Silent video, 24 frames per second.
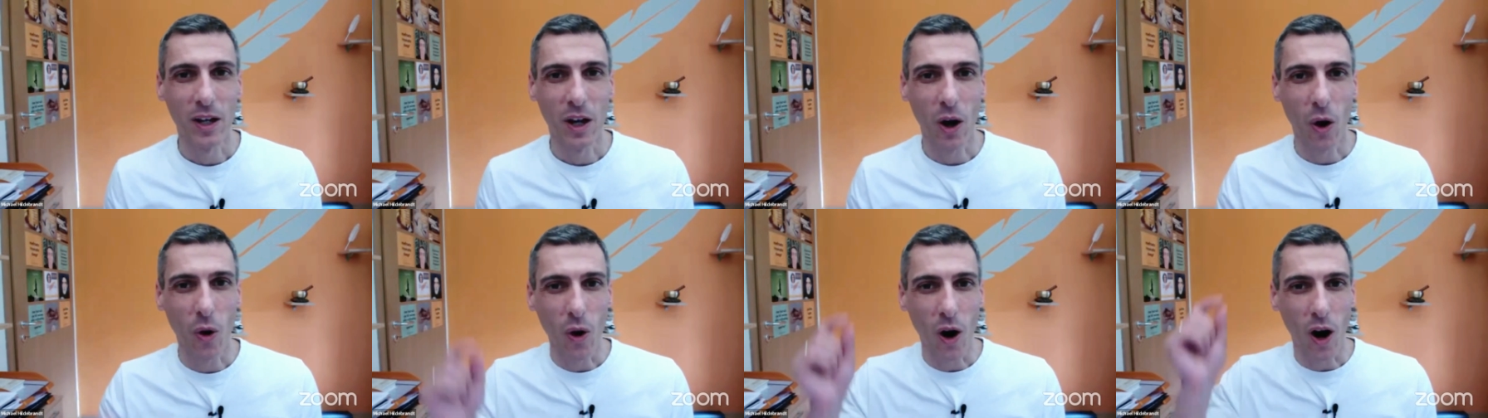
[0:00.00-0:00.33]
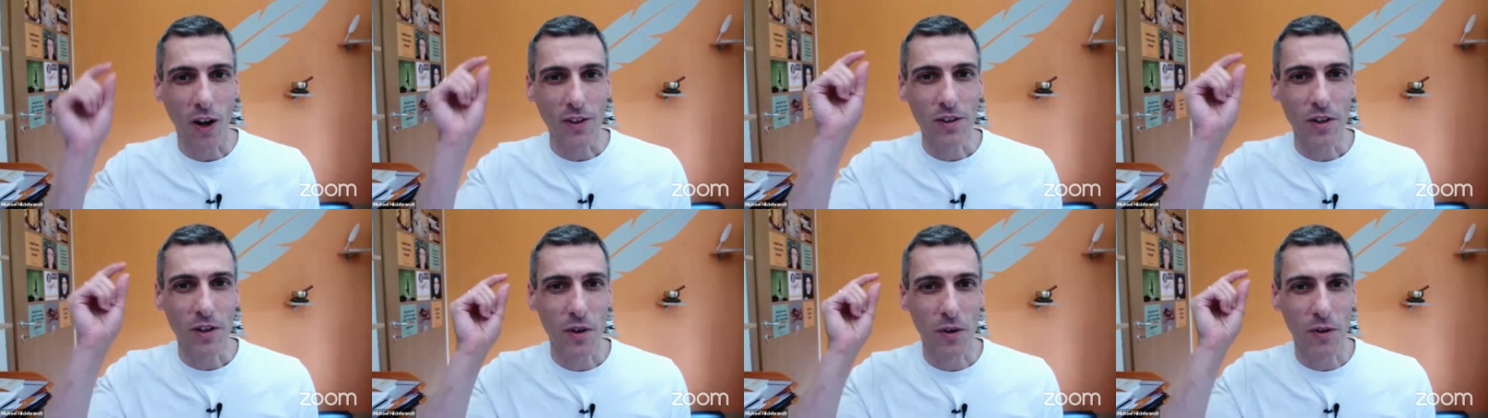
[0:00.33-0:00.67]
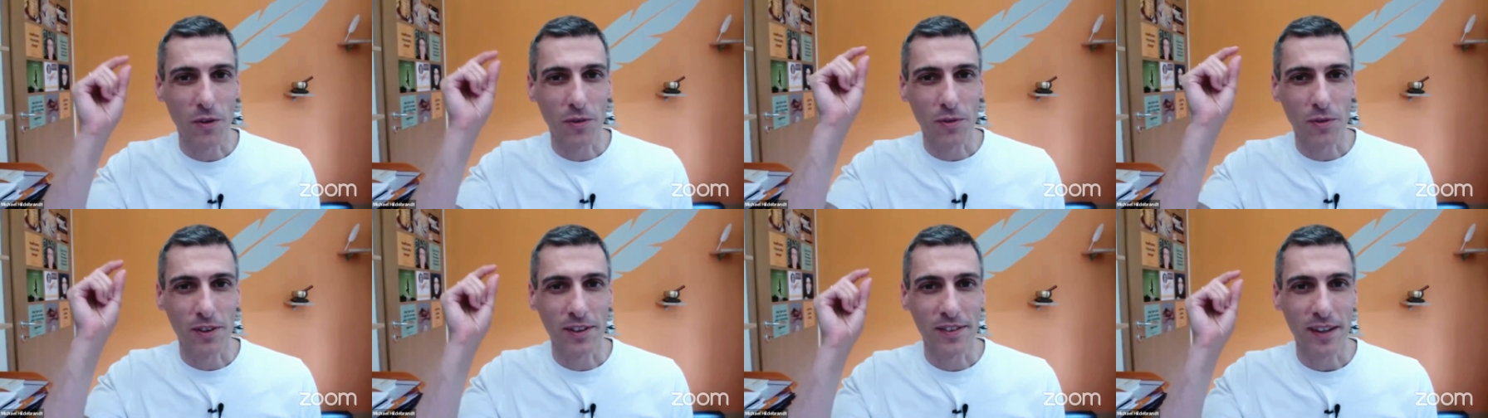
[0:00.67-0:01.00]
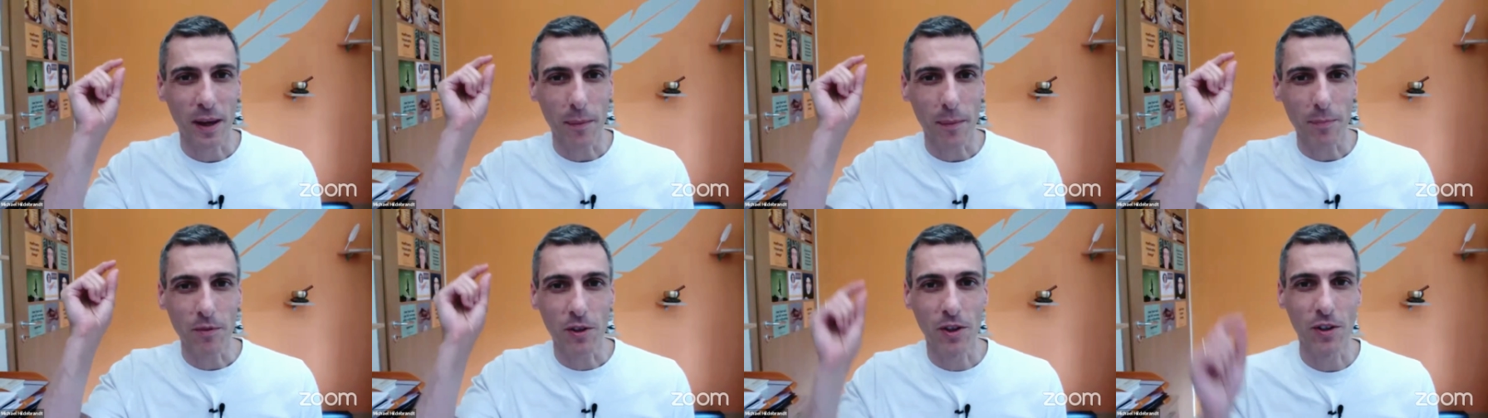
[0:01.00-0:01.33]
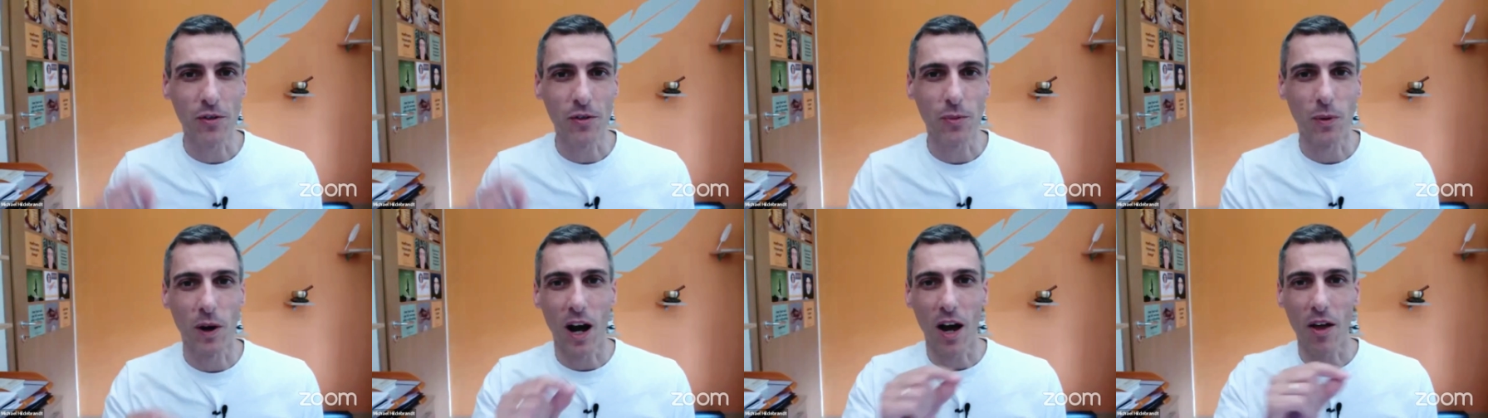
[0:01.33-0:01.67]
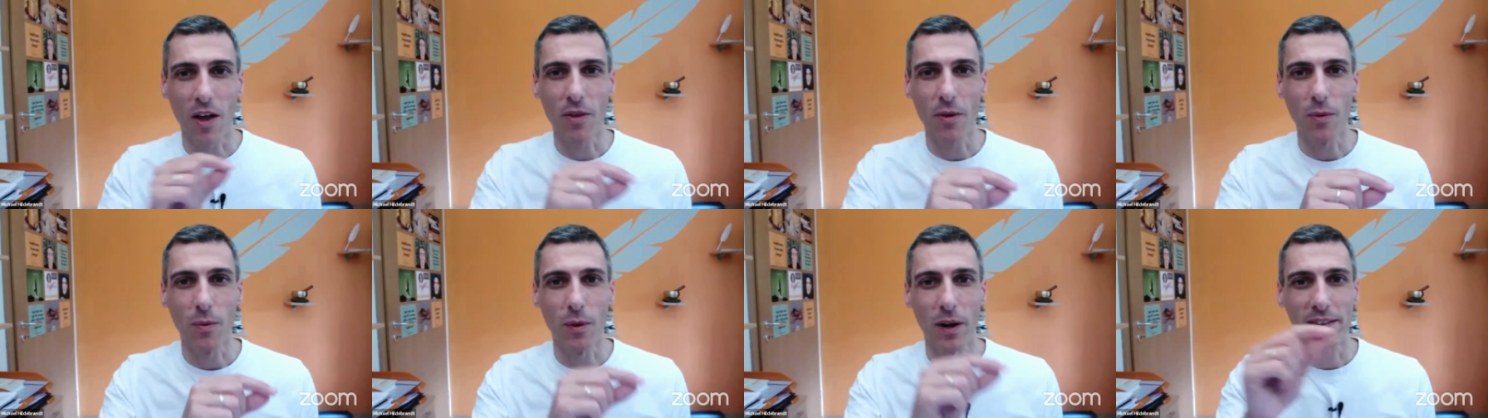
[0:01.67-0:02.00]
go onto those receptors where
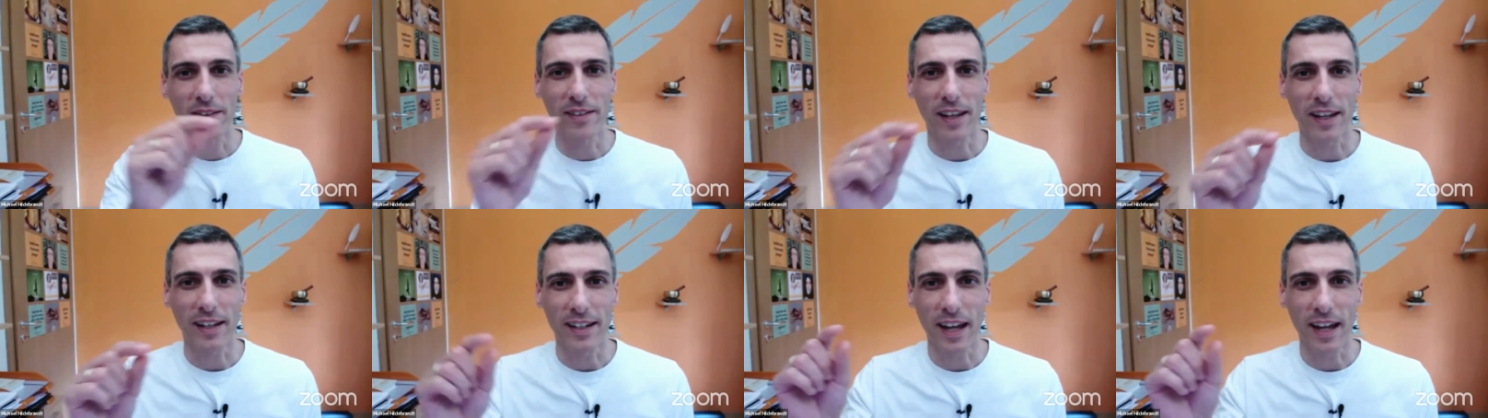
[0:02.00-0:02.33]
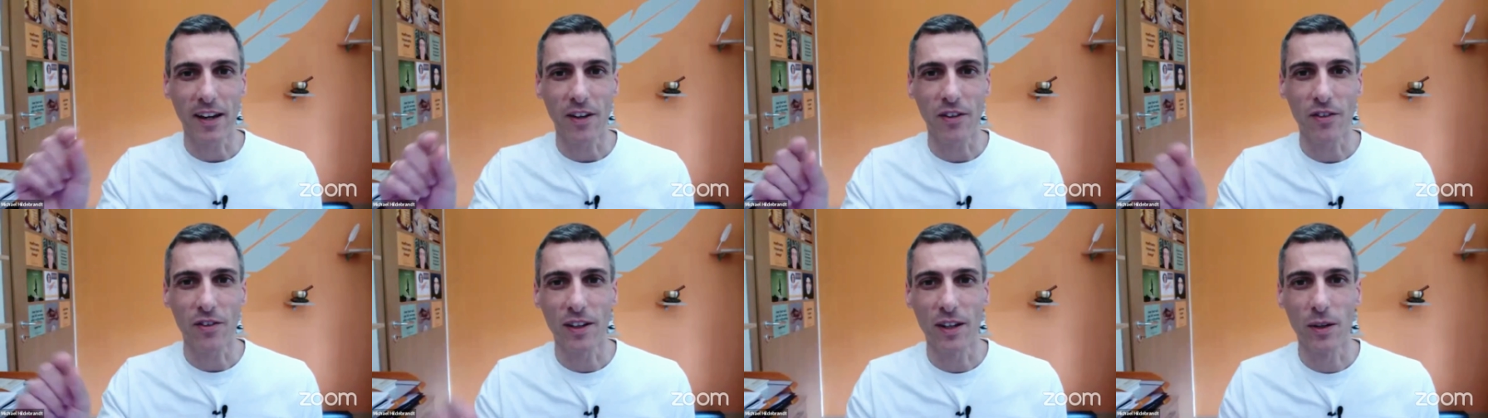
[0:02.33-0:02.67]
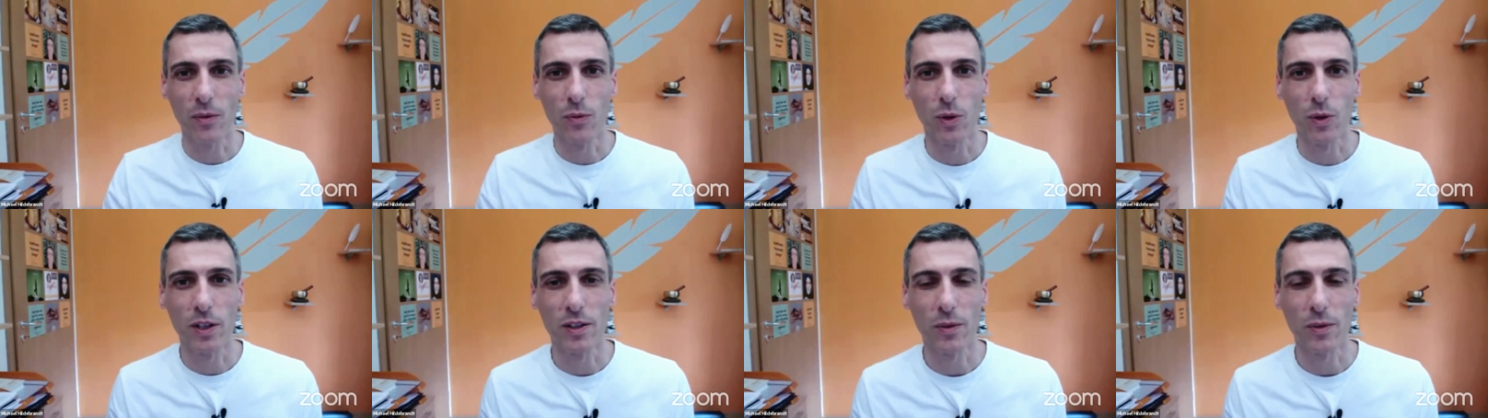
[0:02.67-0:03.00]
otherwise adenosine